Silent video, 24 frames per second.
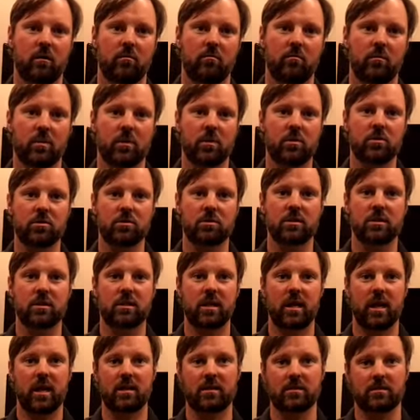Usually
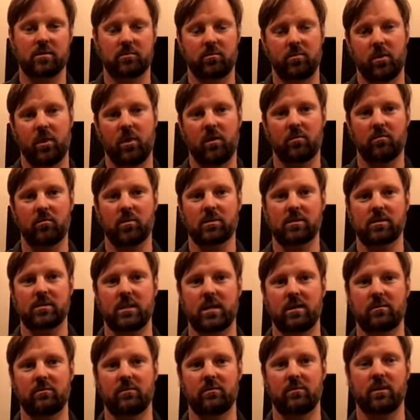that is the problem. It's
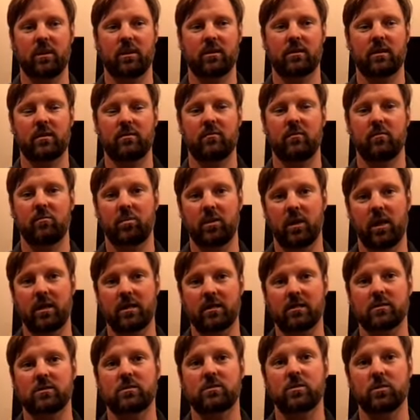never that they've applied
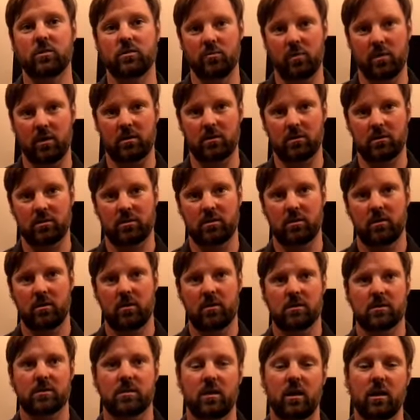it too much.
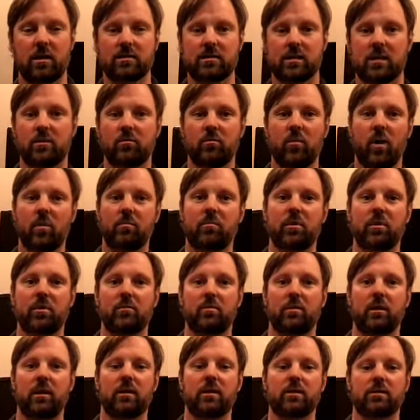Signs that you might be
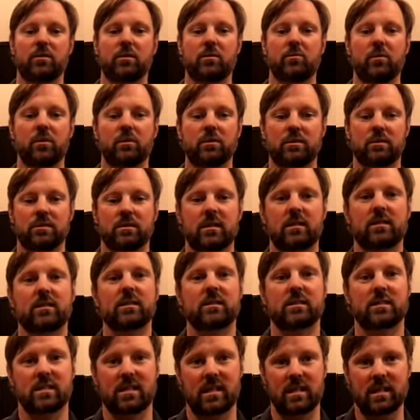applying it too much is that the
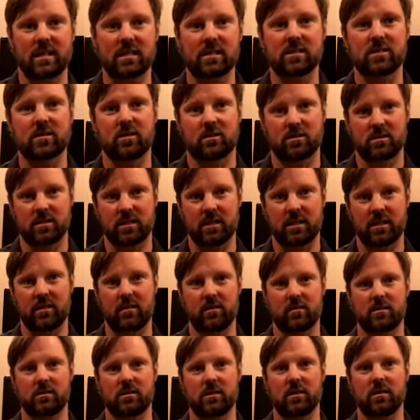skin starts to get
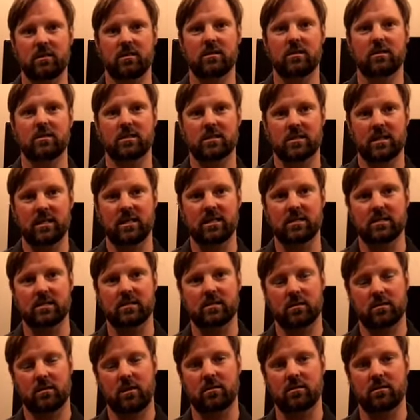irritated, the skin
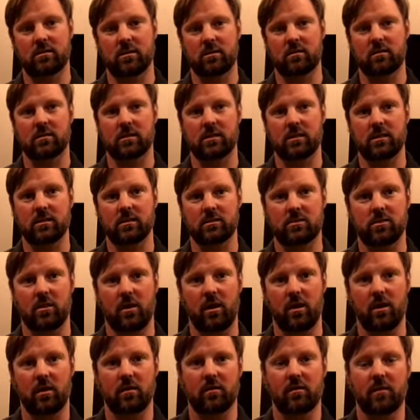starts to get
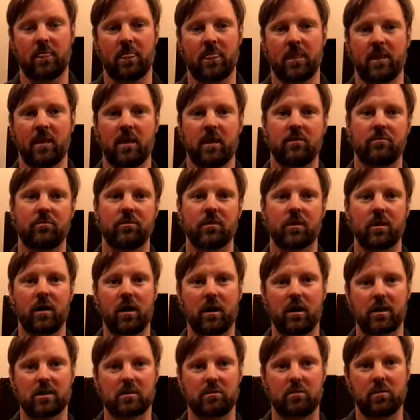dry. If you're not
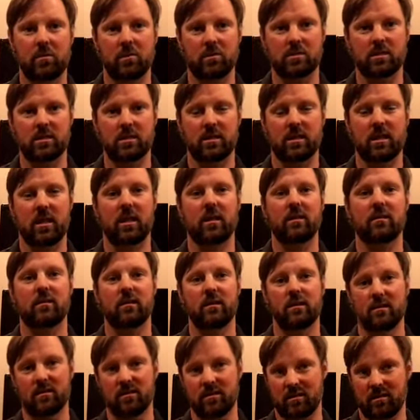experiencing that,
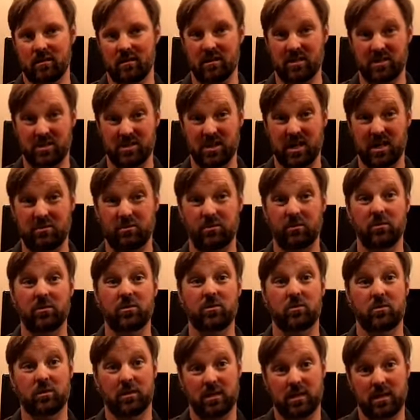then in general you
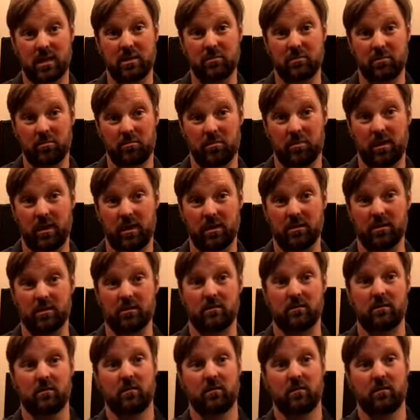can keep applying it.